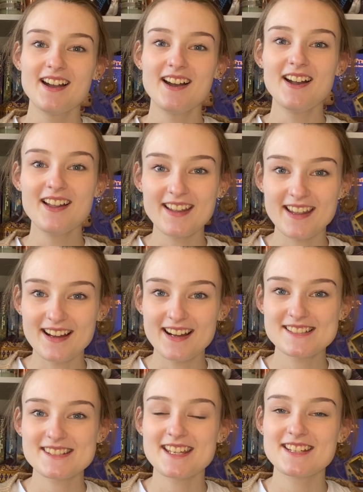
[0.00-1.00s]
Okay
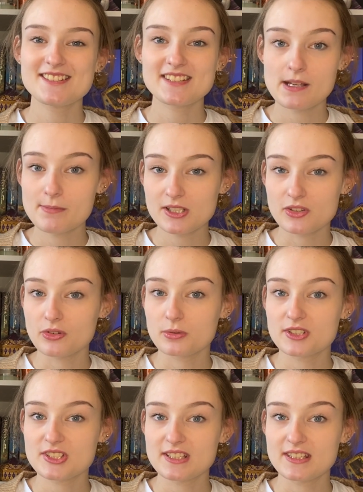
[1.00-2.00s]
guys, thank you so much for
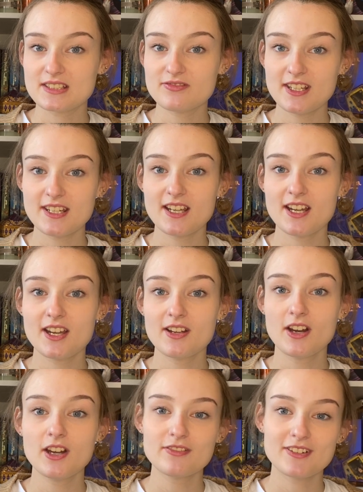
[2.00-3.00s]
watching this video.
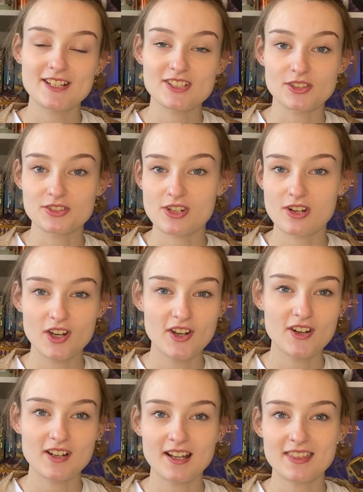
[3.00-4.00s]
Hopefully it's not too
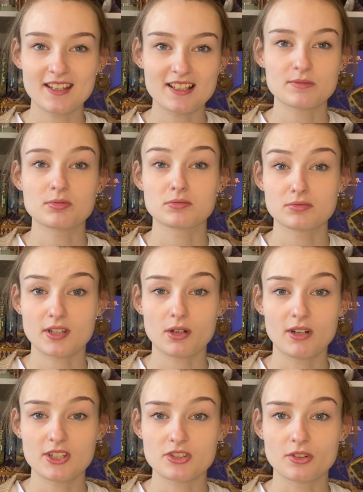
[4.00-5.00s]
long. I think it's probably
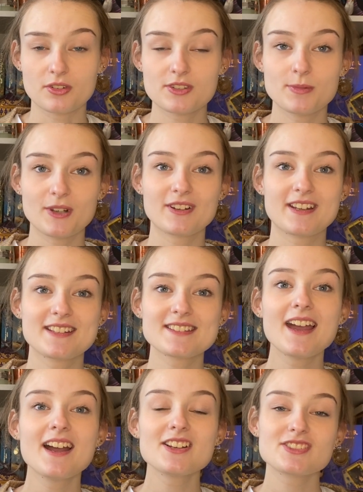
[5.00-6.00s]
quite short, to be honest.
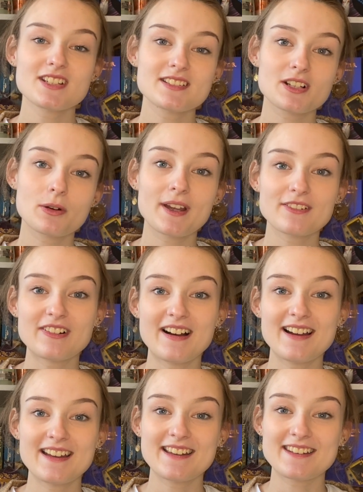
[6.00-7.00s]
Just quick
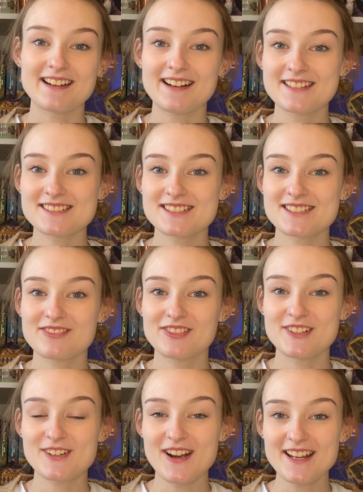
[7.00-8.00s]
fired, answered a
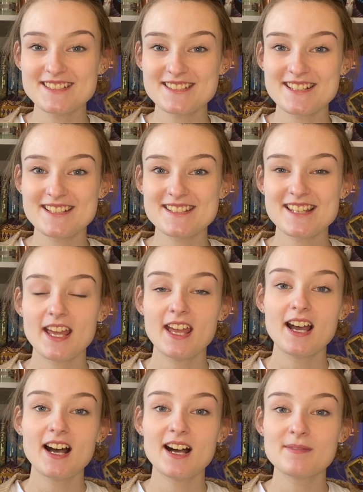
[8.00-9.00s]
few questions.
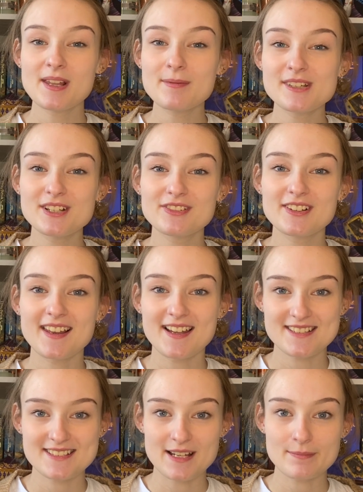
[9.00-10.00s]
Let me know if you
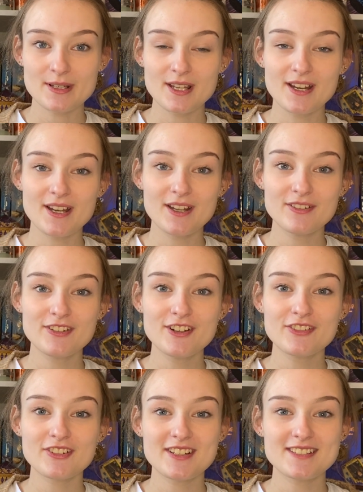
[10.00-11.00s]
liked it down below. Feel
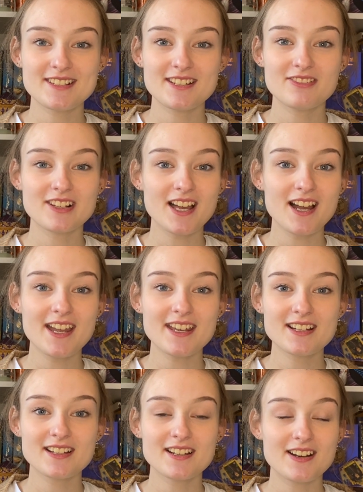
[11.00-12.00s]
free to leave a
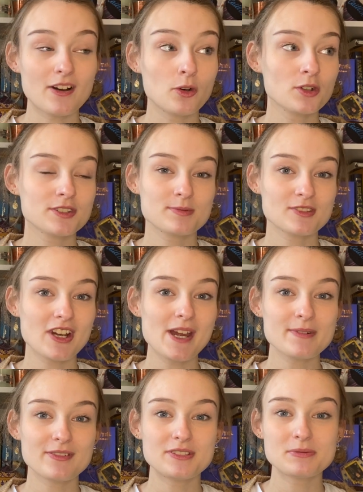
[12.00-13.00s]
like or
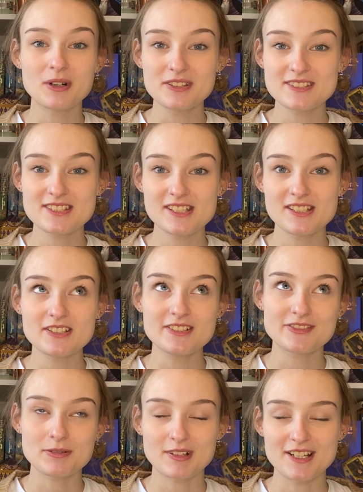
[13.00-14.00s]
subscribe if you want to.
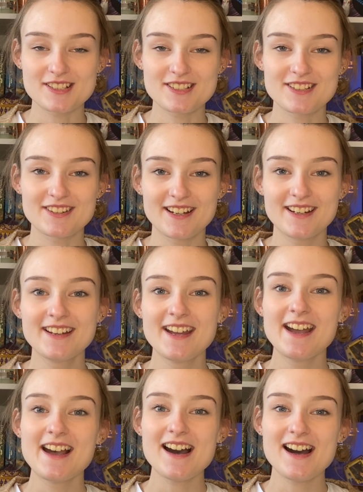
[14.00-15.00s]
Don't feel pressure to though.
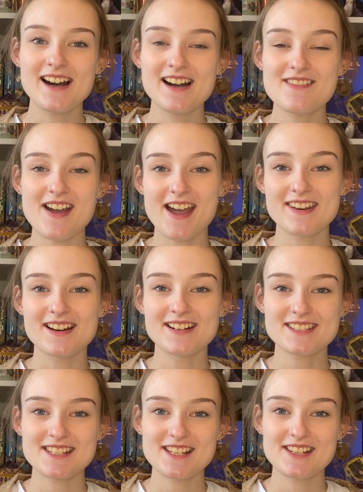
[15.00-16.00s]
And I'll
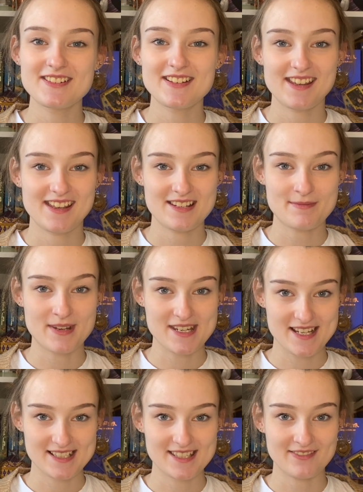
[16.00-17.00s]
see you in my
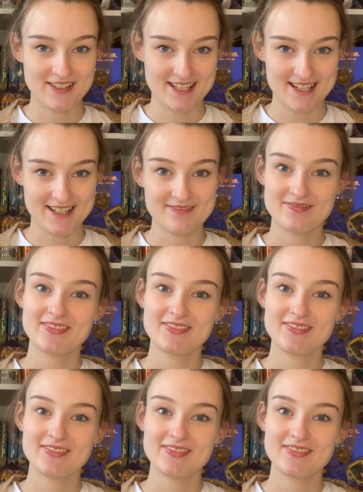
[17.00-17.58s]
next video.